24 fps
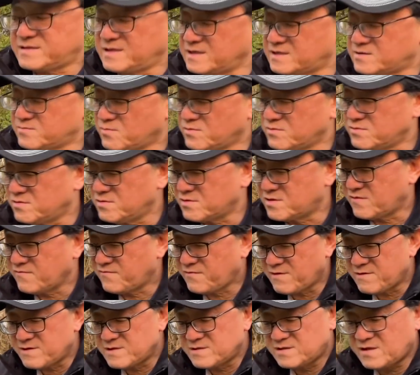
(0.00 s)
I think will look
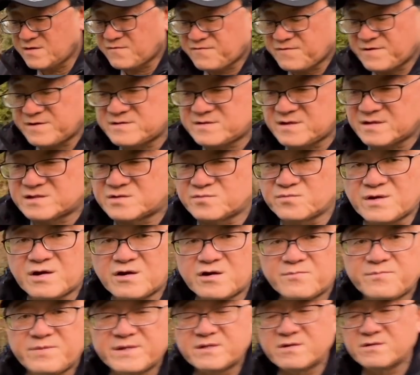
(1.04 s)
very different as
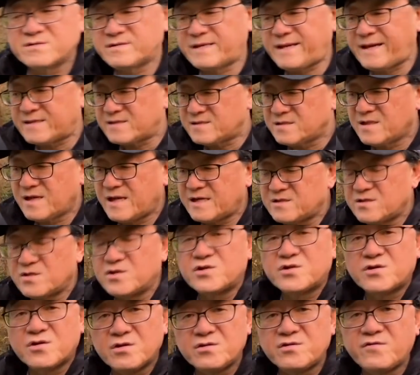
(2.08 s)
well because the
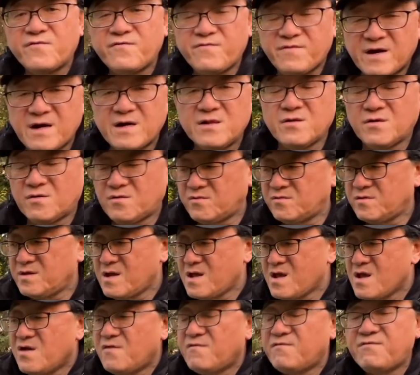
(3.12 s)
headlight should
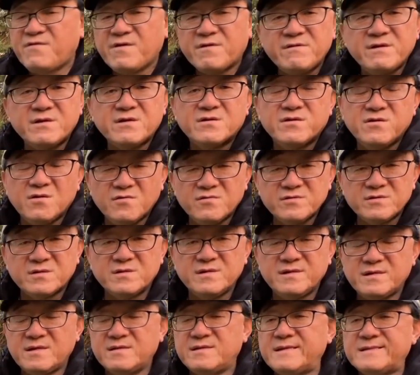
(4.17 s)
follow very
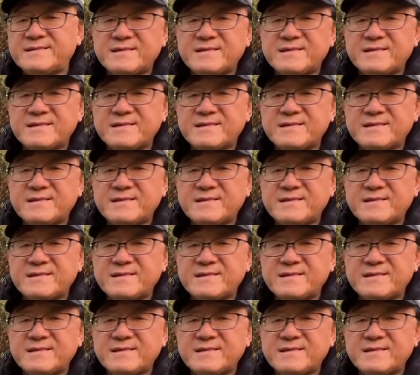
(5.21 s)
closely